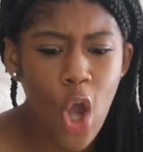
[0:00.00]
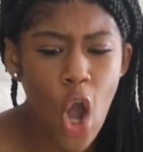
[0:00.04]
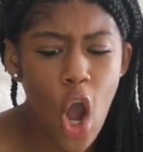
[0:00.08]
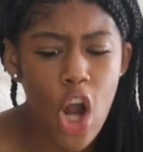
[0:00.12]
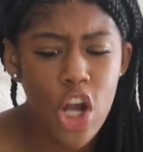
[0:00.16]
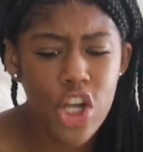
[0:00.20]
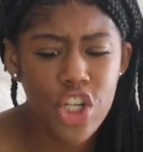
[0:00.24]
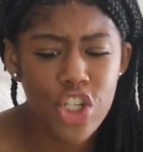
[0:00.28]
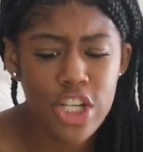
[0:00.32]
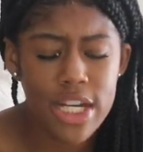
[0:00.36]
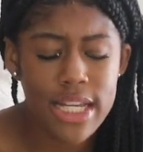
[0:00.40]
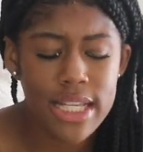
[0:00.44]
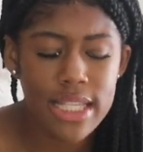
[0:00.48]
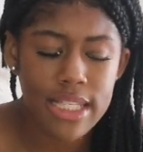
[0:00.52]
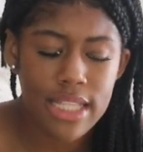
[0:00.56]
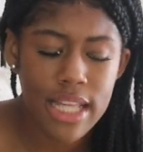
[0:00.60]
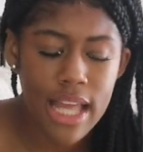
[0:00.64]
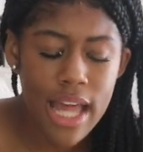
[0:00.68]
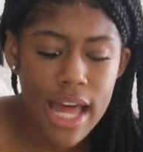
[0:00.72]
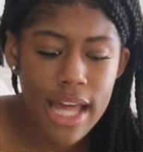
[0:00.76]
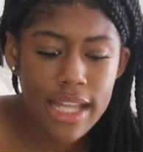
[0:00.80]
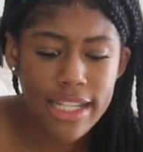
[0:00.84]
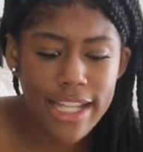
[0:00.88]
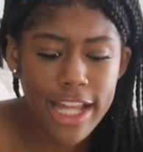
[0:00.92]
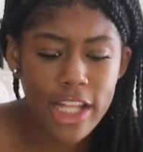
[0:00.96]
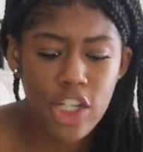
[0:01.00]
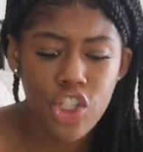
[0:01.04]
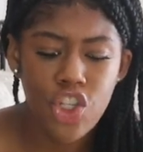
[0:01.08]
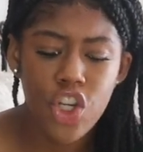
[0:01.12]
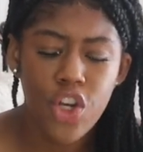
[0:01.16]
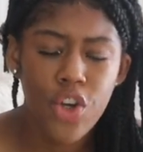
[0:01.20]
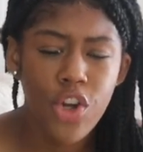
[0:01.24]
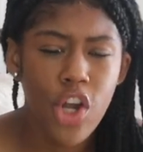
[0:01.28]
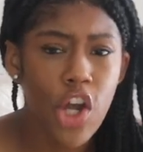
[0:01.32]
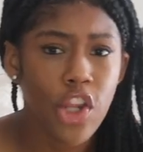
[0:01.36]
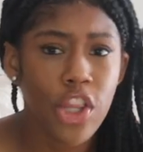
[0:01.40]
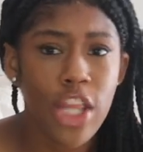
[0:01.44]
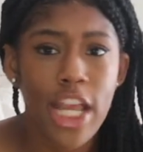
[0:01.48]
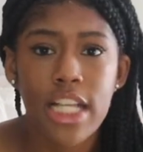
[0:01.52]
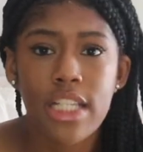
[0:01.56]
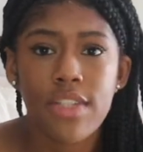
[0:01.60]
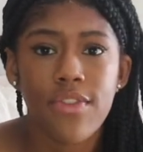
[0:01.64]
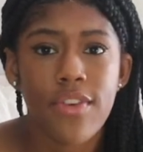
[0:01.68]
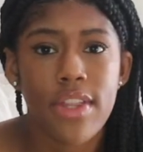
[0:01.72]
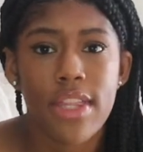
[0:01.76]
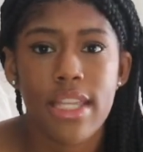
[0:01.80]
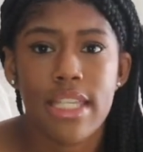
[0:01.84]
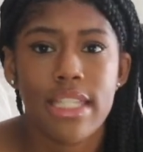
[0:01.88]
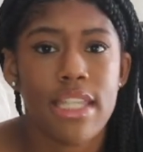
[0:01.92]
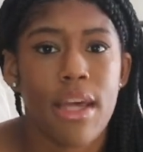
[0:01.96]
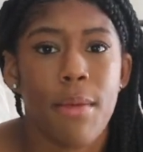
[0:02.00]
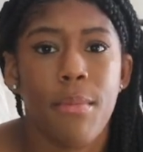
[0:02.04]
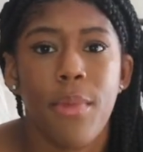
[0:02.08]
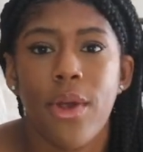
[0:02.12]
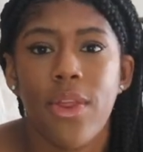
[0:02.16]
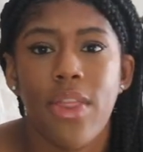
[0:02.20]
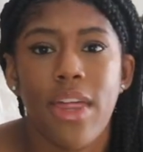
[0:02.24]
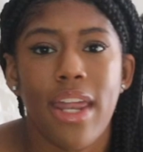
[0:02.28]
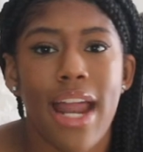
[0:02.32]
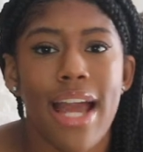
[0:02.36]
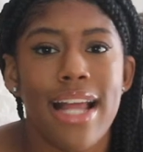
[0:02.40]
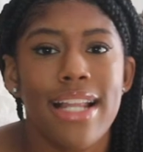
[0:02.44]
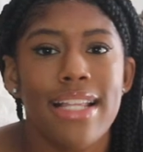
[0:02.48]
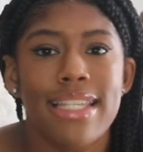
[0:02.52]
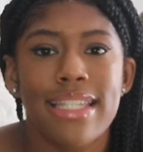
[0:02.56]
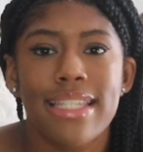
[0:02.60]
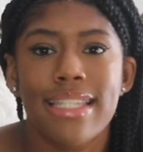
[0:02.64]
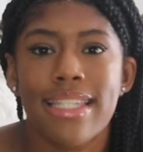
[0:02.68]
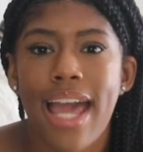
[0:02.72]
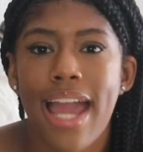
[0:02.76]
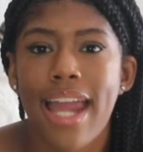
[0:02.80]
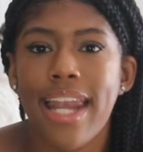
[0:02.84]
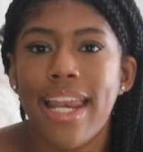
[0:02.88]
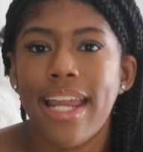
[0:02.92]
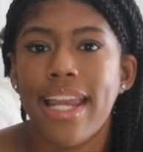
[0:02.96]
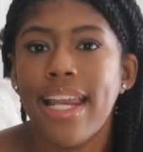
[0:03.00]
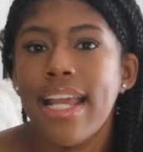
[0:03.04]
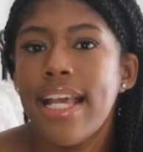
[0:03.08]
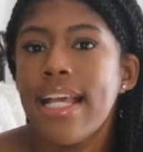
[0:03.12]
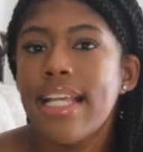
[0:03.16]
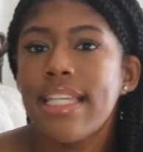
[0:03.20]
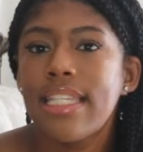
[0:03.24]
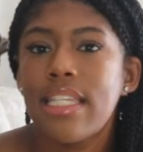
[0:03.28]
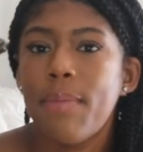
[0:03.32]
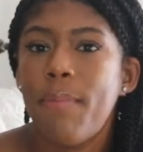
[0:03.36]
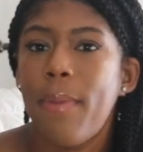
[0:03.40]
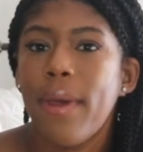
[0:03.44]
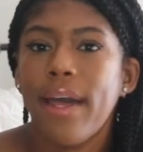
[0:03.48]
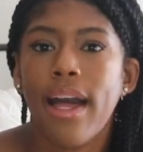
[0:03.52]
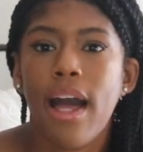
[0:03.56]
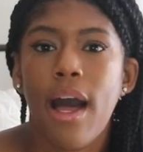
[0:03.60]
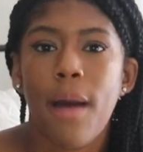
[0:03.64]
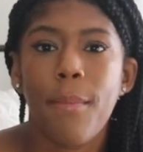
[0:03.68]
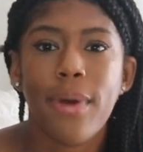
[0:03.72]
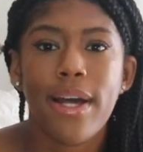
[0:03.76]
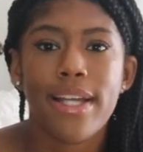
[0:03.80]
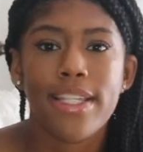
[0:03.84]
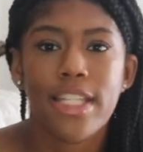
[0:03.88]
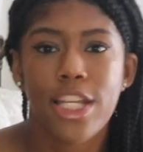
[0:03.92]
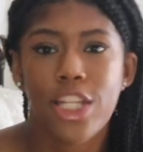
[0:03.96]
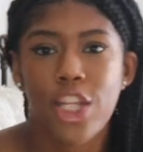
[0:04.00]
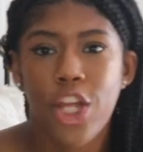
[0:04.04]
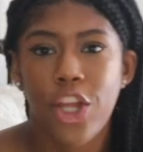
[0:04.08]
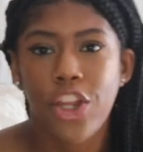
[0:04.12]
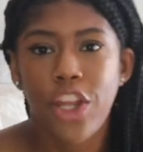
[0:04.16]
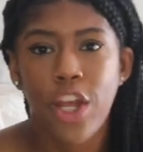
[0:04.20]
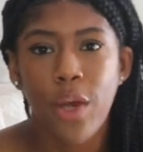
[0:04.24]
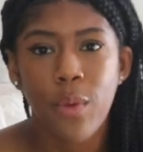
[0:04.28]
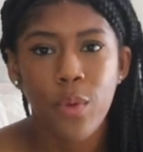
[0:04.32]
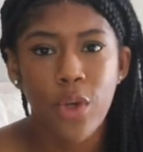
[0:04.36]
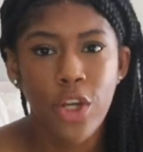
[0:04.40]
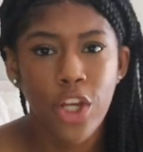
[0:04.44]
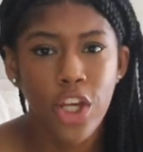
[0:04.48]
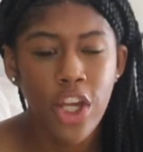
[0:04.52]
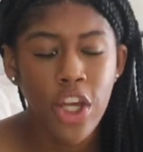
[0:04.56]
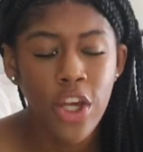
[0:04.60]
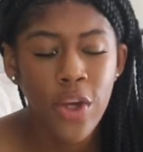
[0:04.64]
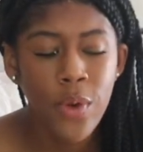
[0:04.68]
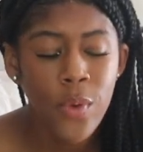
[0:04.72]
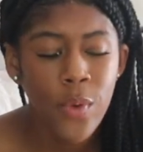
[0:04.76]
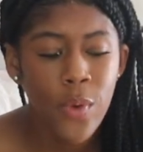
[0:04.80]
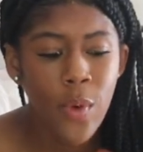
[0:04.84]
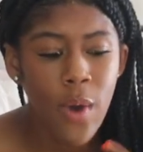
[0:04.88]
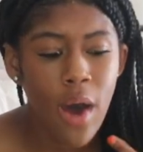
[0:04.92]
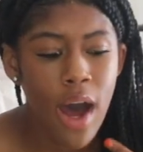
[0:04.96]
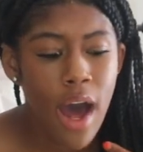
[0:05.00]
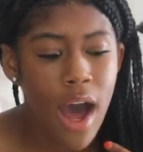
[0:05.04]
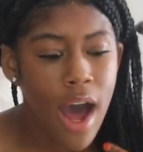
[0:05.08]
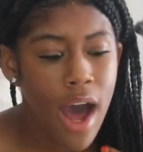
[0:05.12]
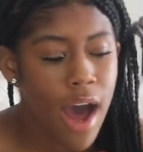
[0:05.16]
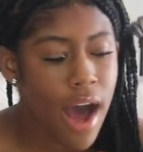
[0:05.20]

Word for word: are just like general things for the summer that I decided to pick up because I thought they were cute.